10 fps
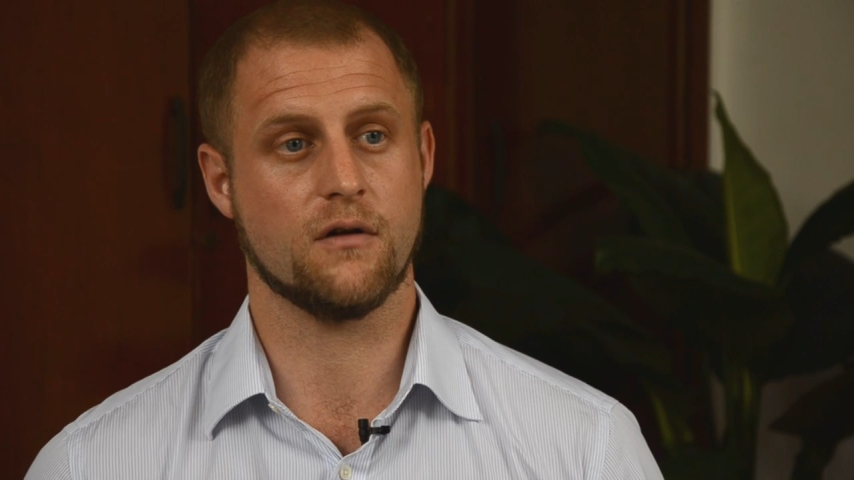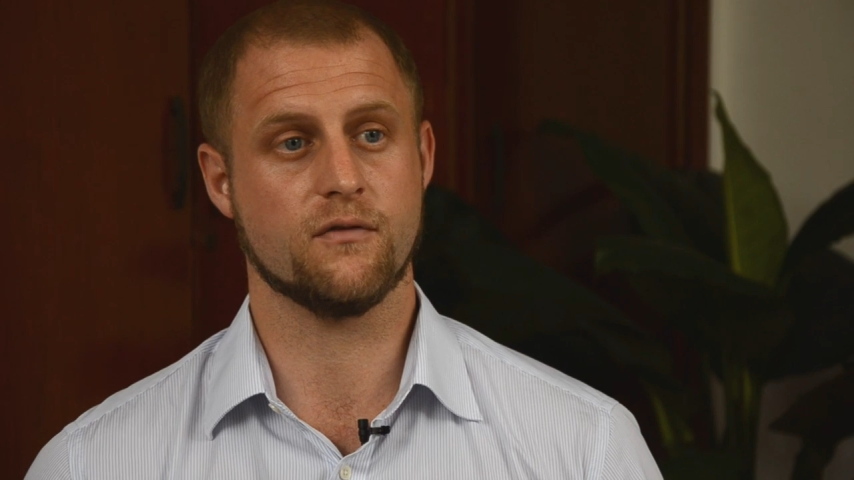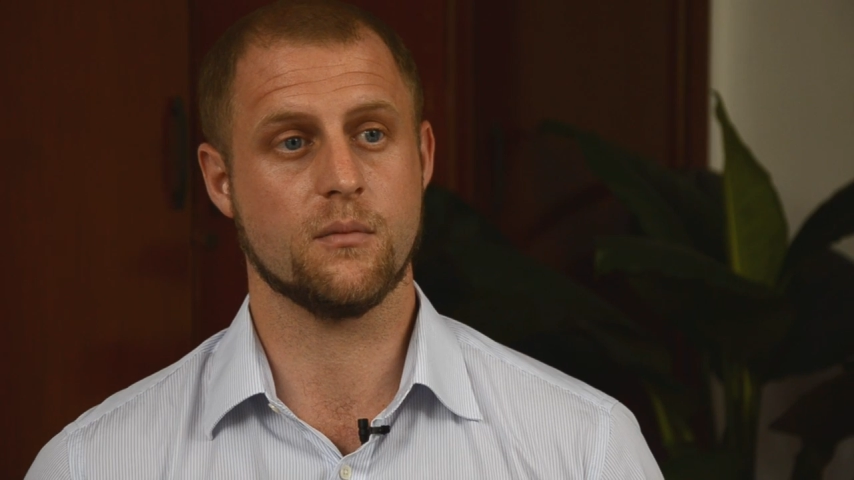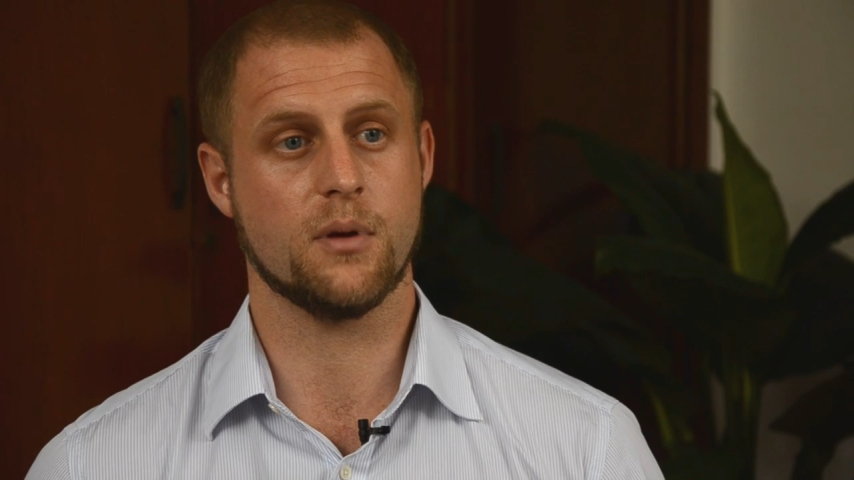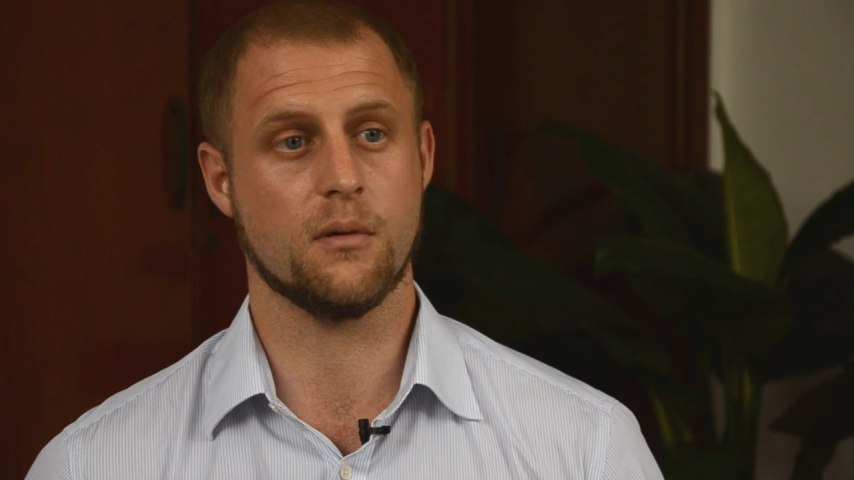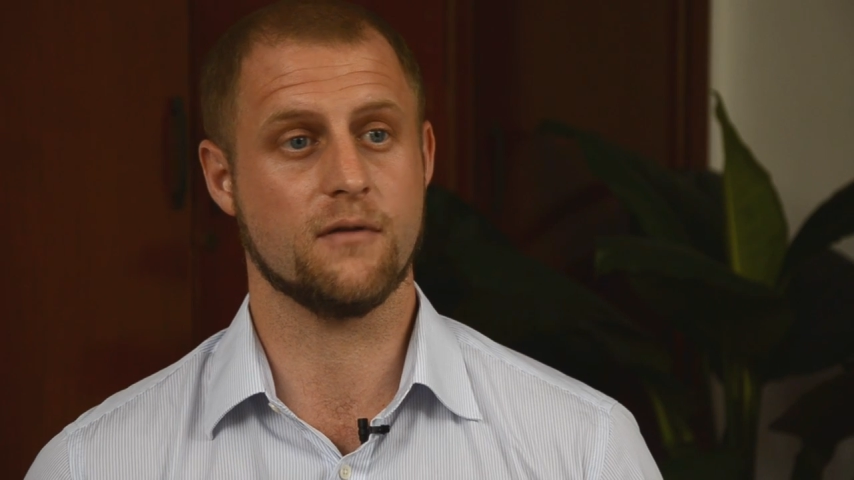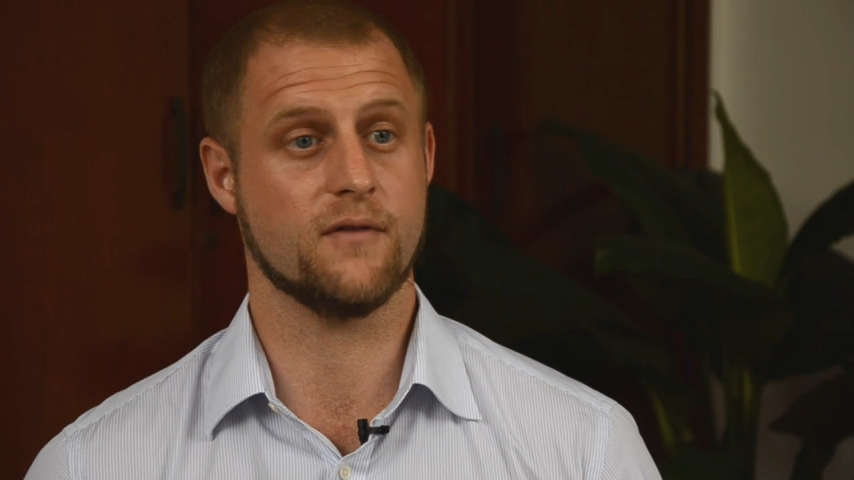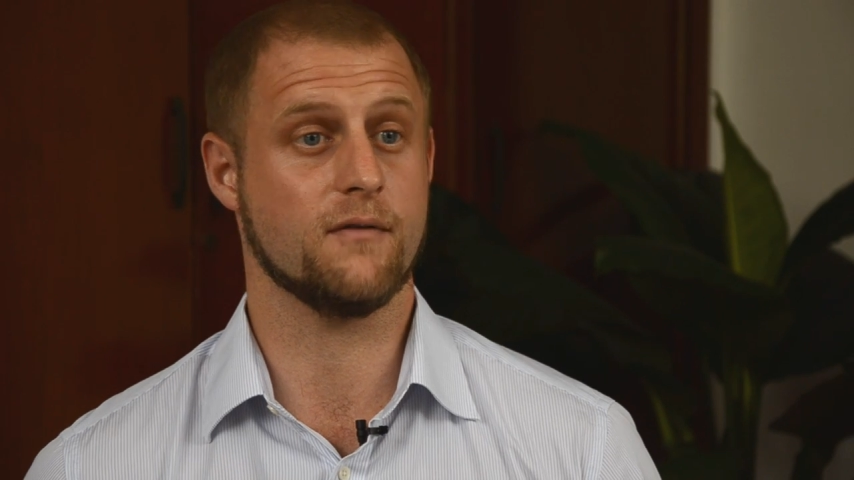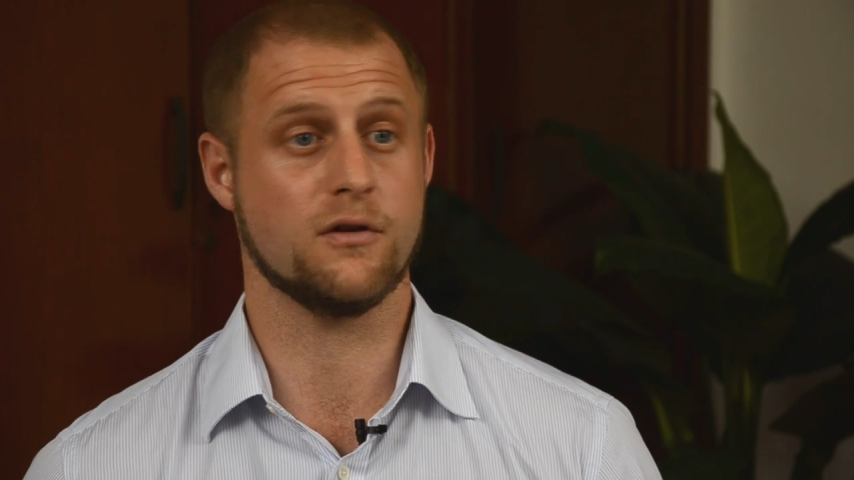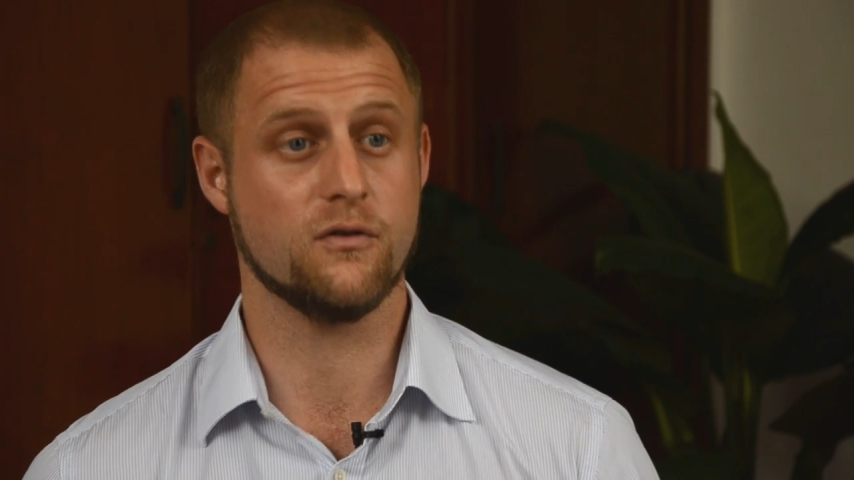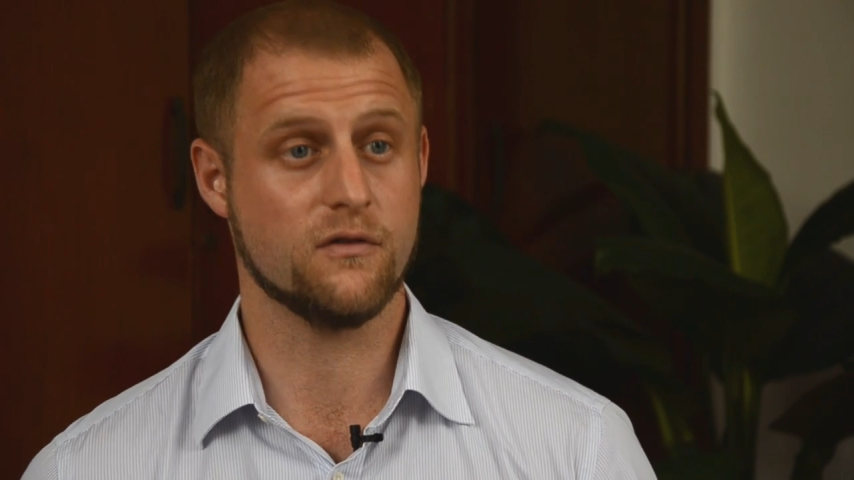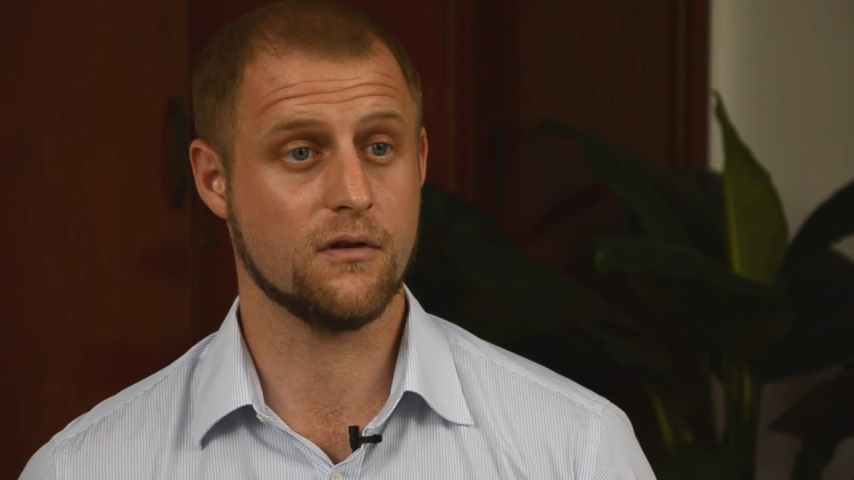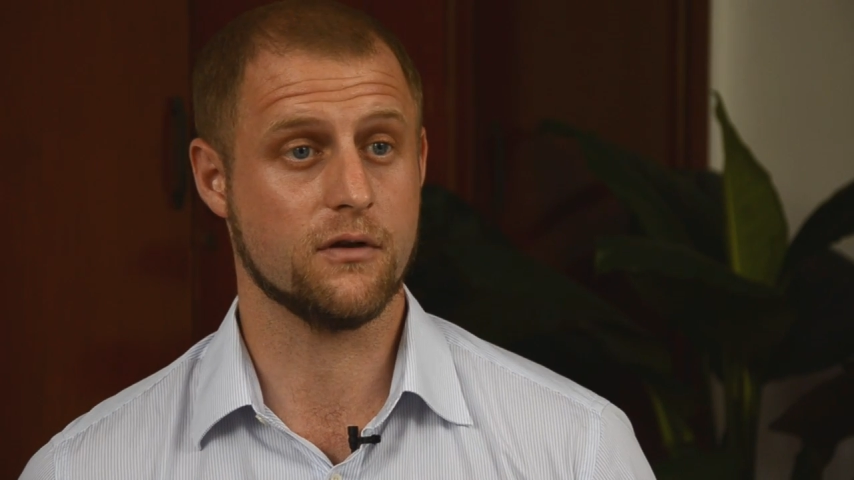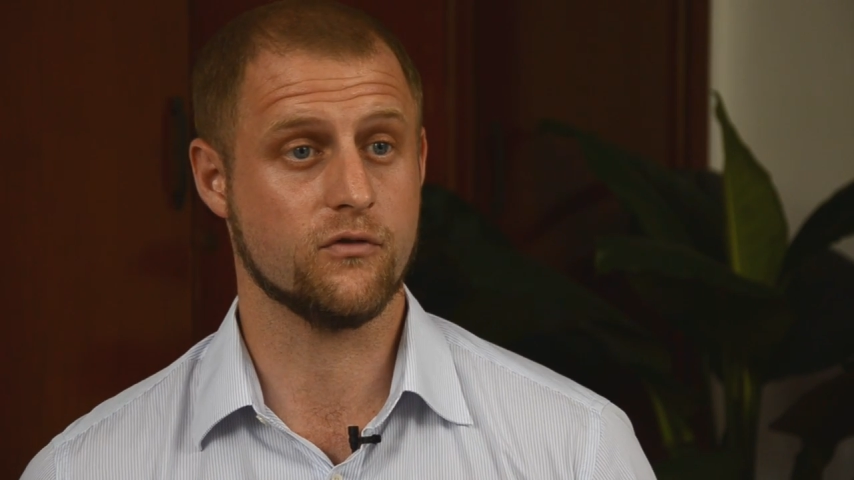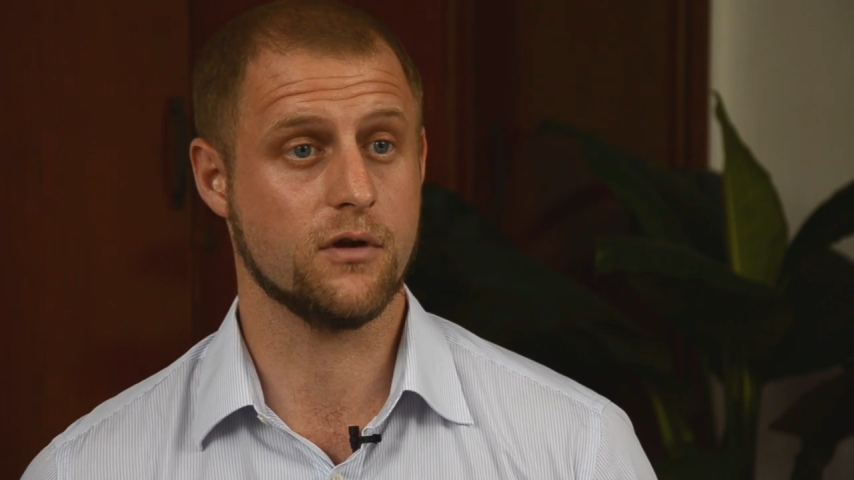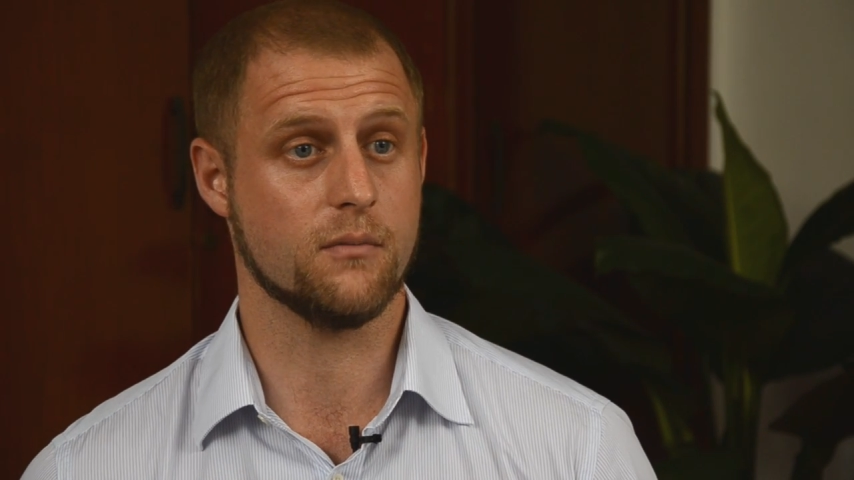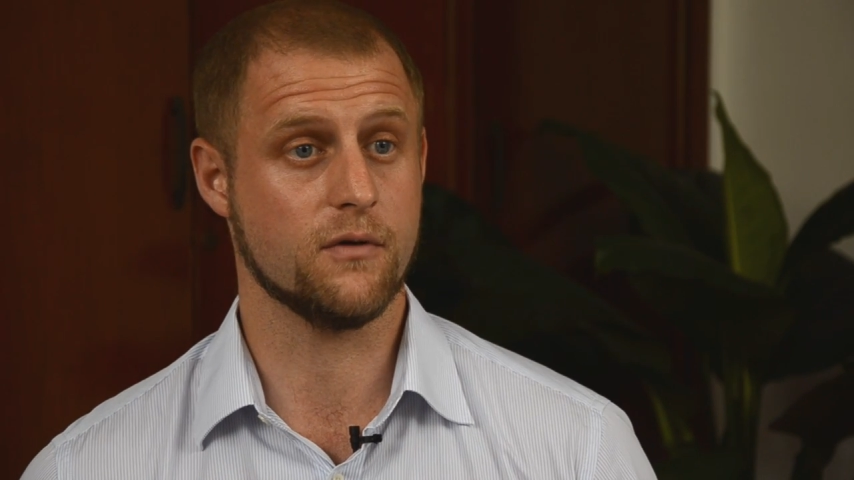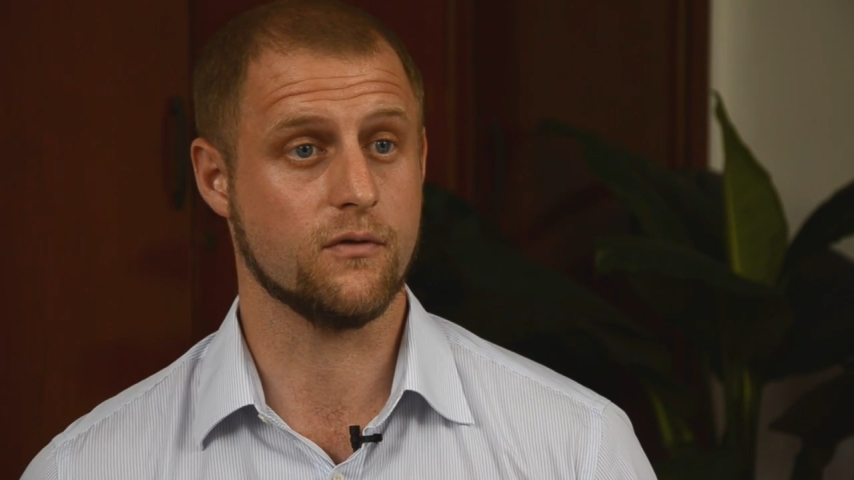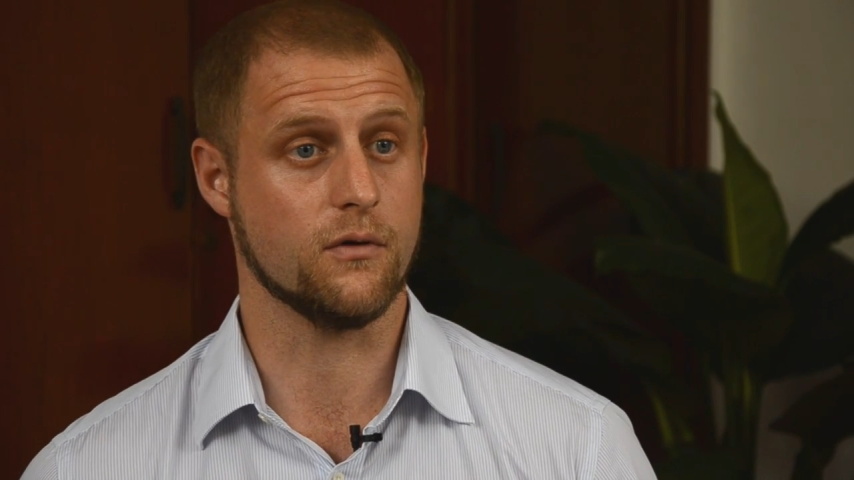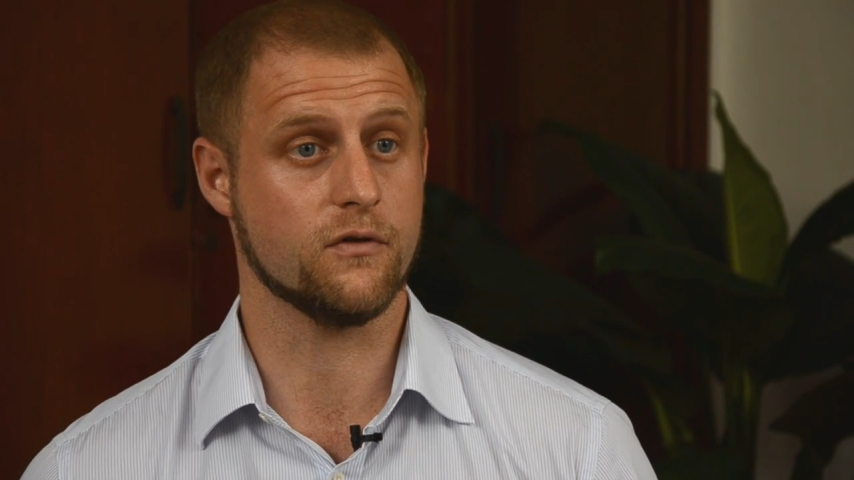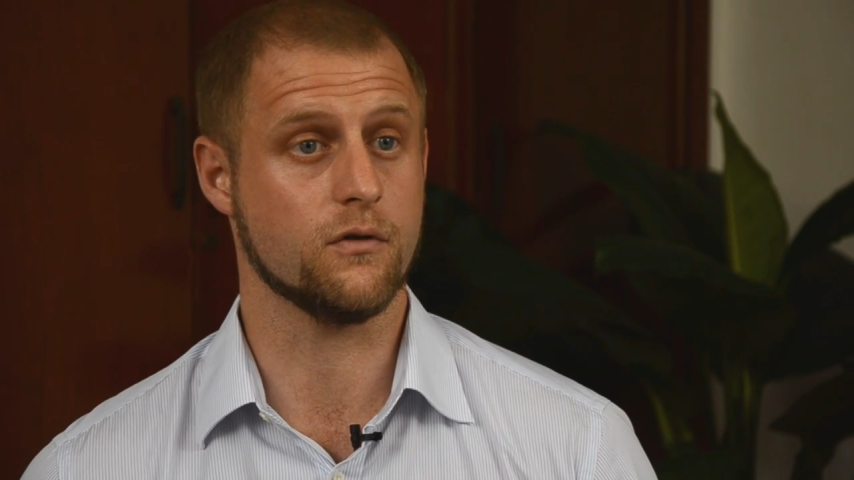often people have never used a latrine before,